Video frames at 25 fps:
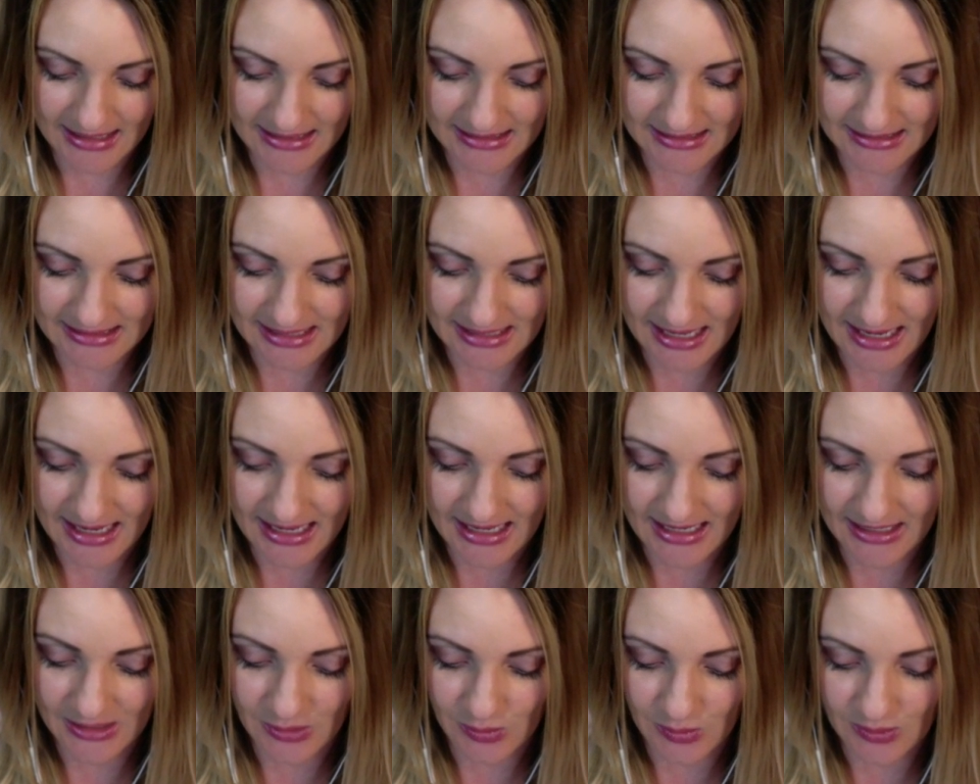is
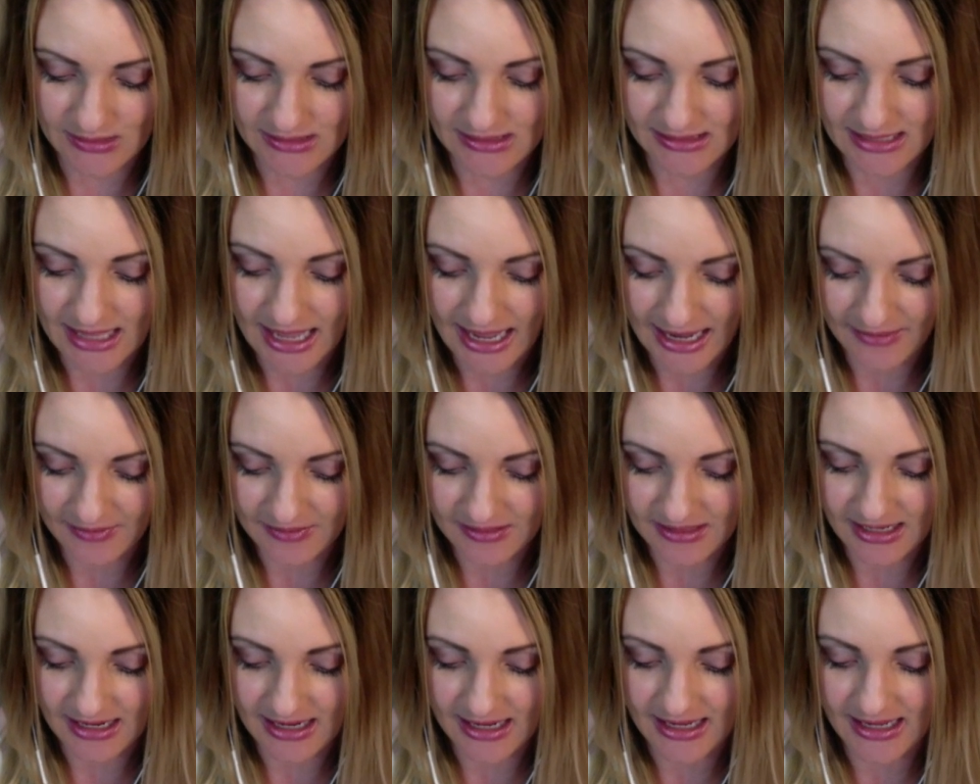that it was a
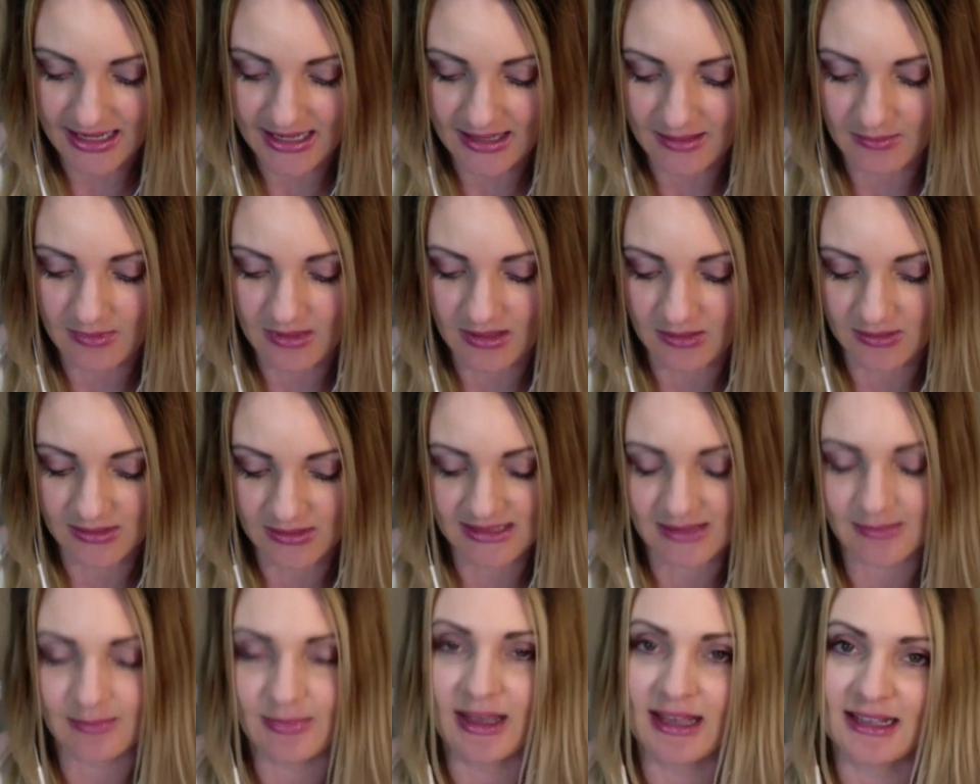lifetime, it was
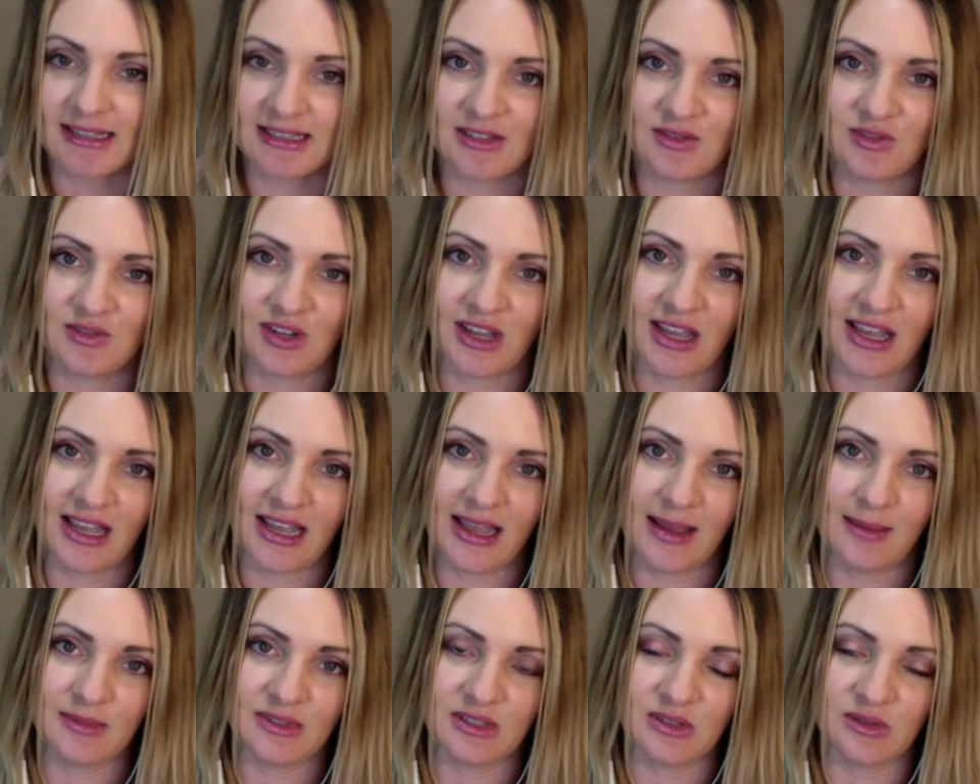the best of
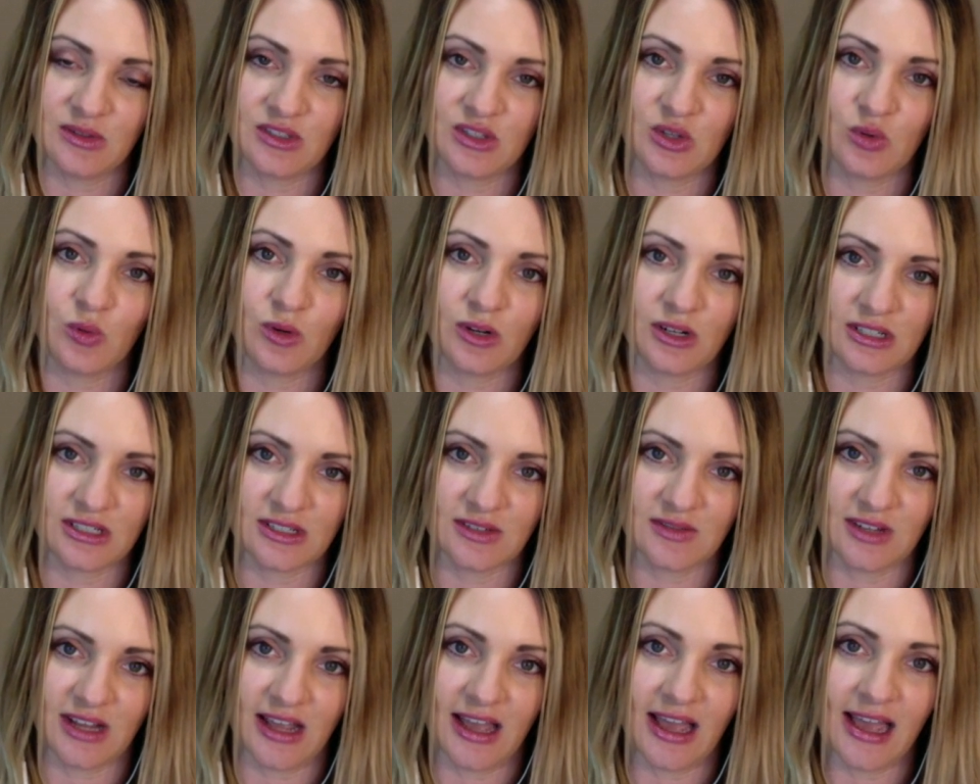times, it was the worst
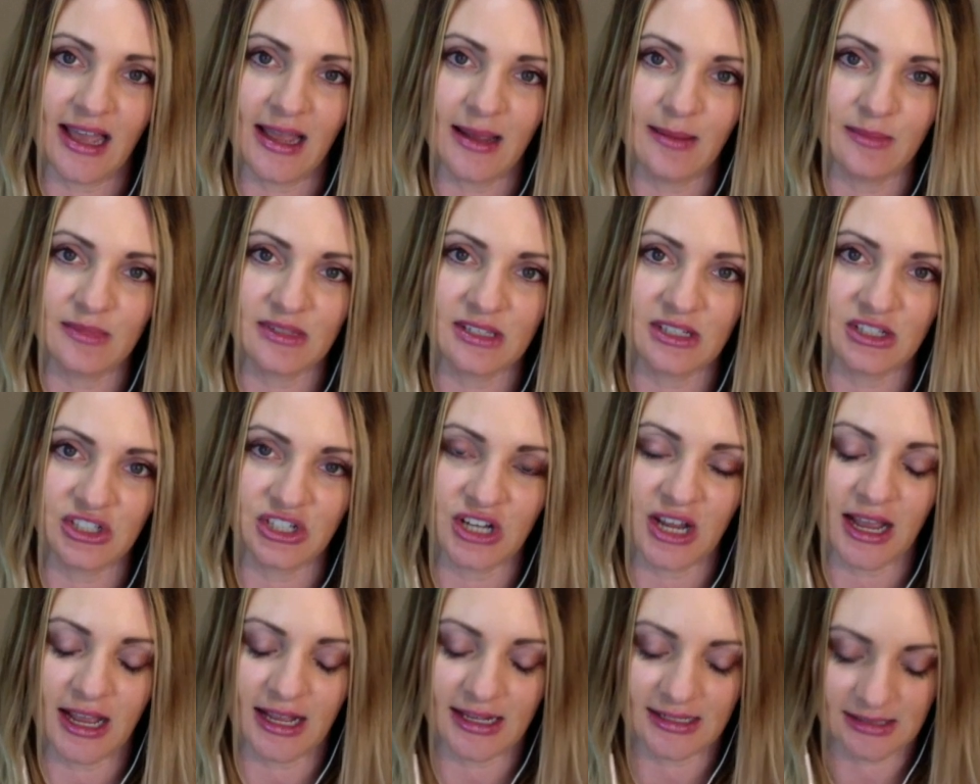of times. And
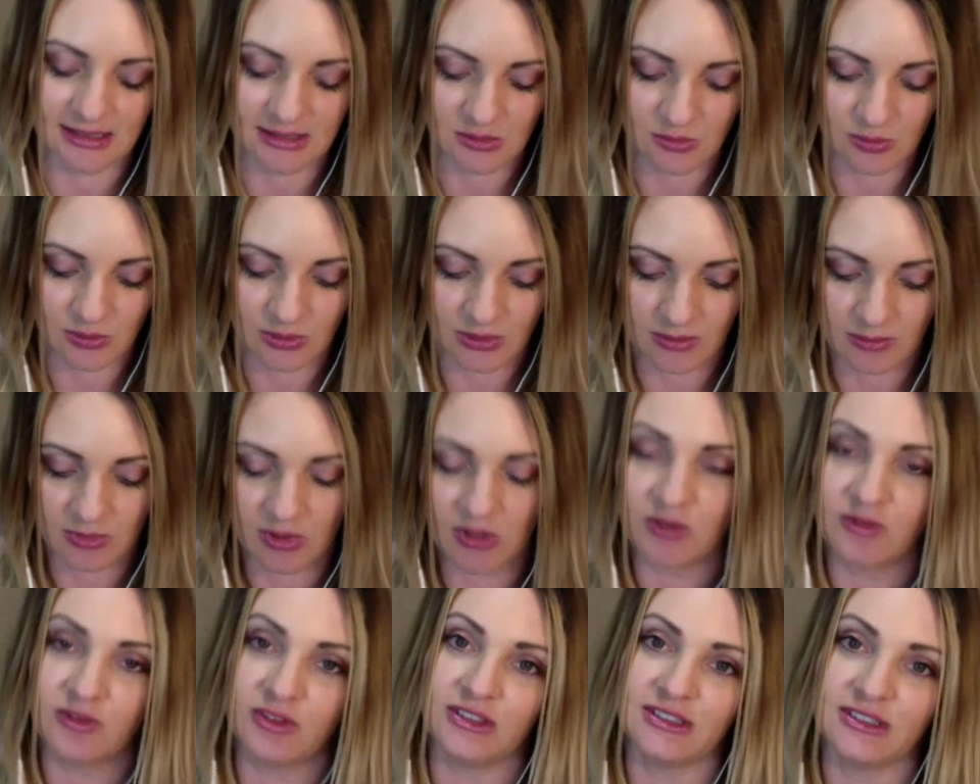she has this really
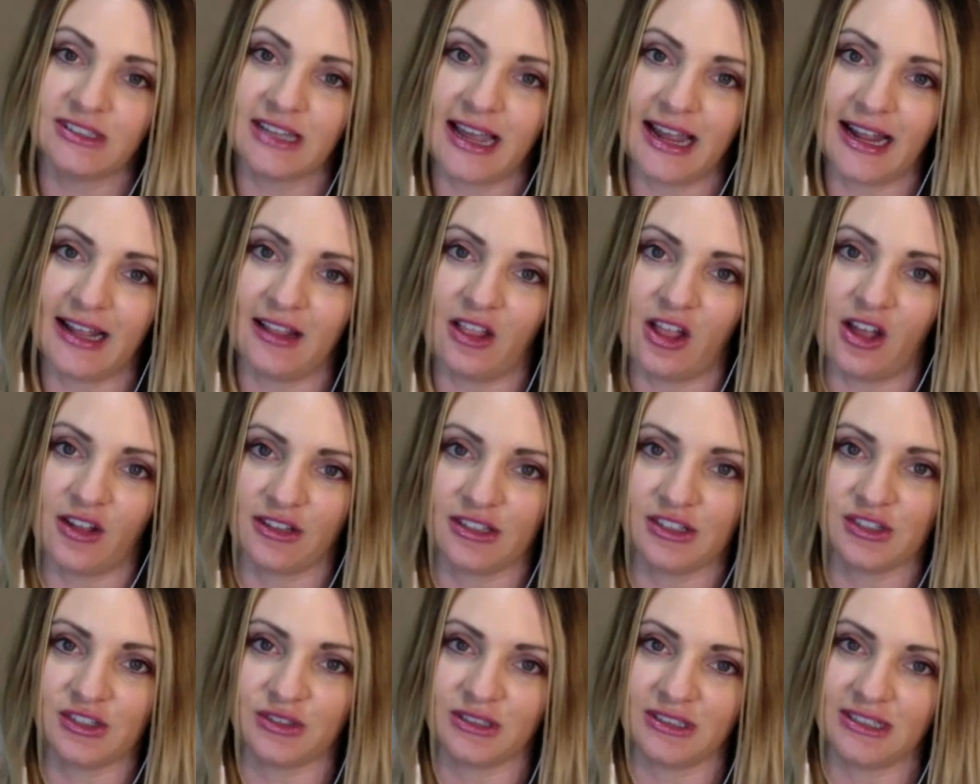beautiful dialogue
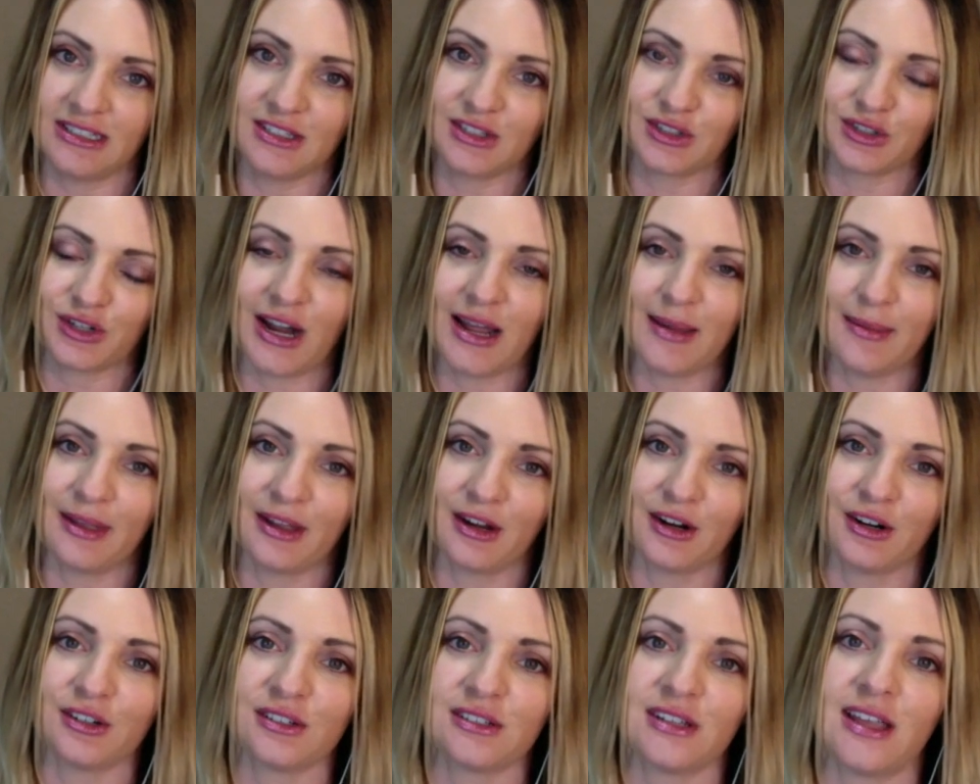that's really describing
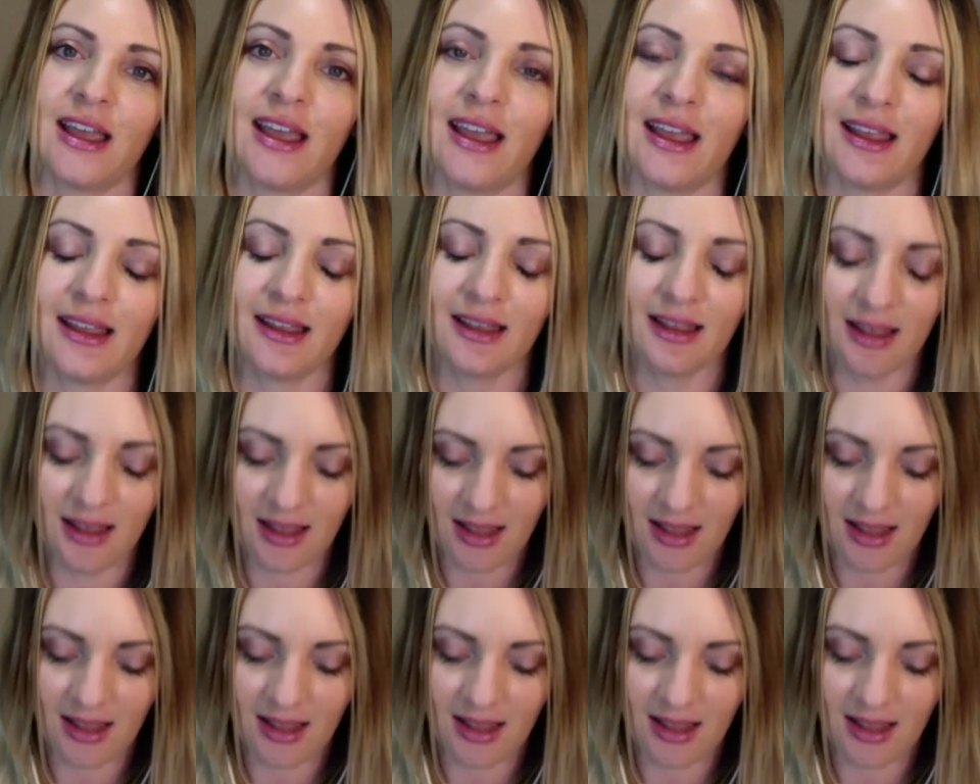her day.